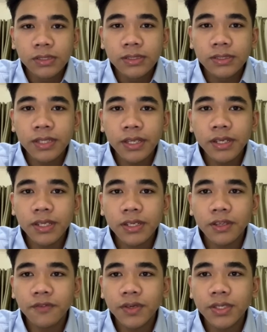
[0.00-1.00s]

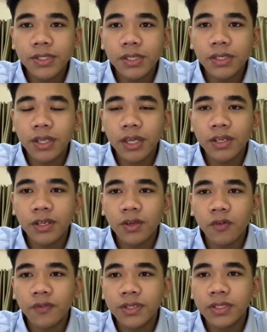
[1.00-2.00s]
Standard deviation and
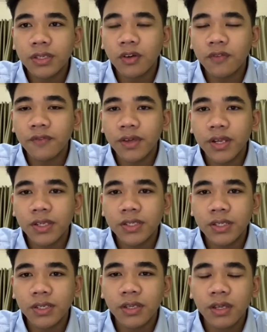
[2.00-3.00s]
coefficient of
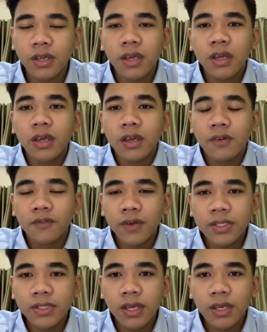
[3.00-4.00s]
variation.
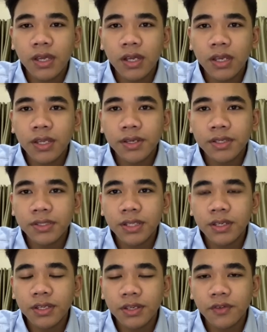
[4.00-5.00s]
First, I calculate the
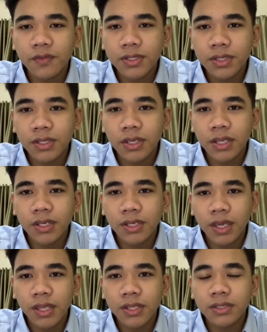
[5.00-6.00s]
standard deviation and
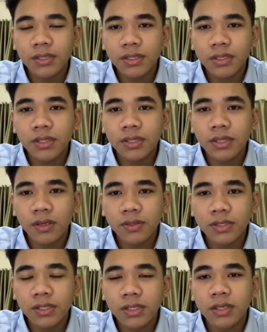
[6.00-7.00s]
get
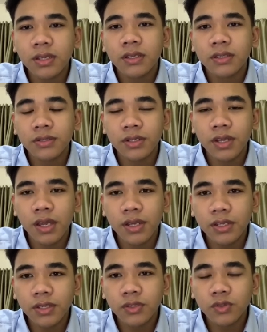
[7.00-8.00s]

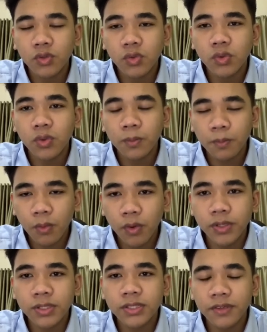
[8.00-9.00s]

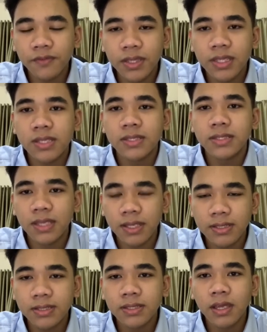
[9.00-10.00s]
30,302.17
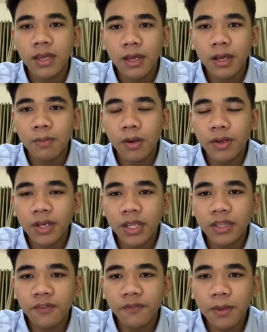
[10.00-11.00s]
cents. About
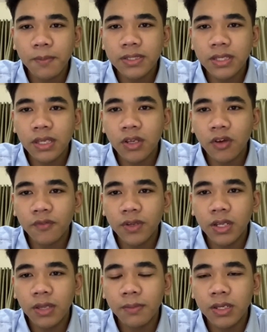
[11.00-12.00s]
95% of
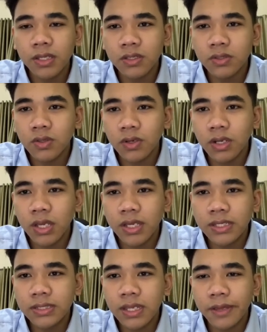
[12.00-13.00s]
the liabilities Honda
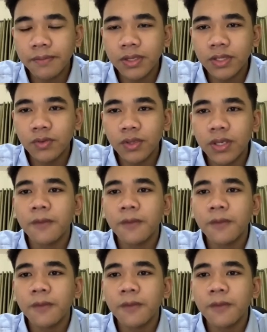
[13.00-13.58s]
is like between